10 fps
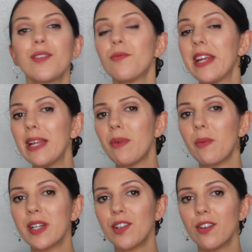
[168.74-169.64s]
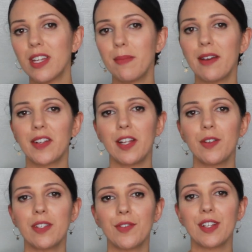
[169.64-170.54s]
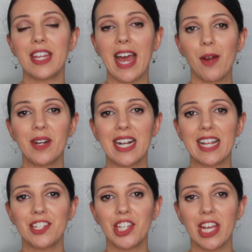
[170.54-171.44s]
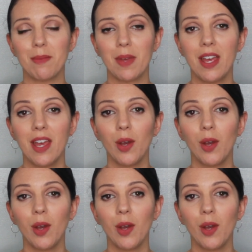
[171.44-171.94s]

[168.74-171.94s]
So really, when we're talking about clothes for the hourglass shape,